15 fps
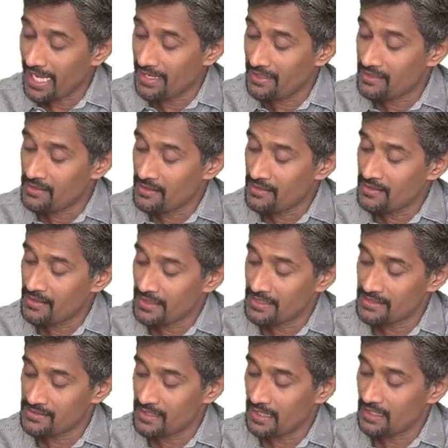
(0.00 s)
n
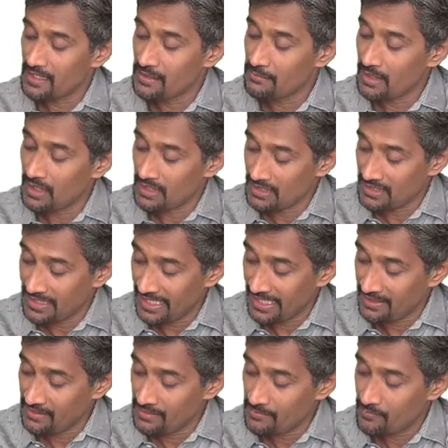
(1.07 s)
is nothing but
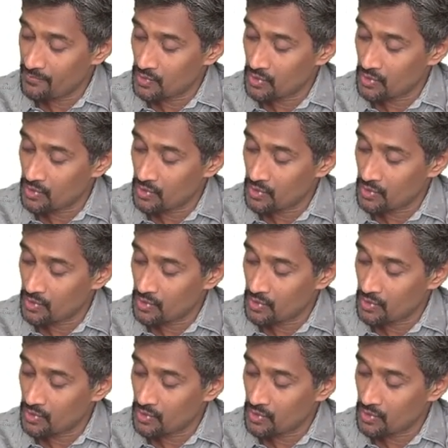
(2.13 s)
10,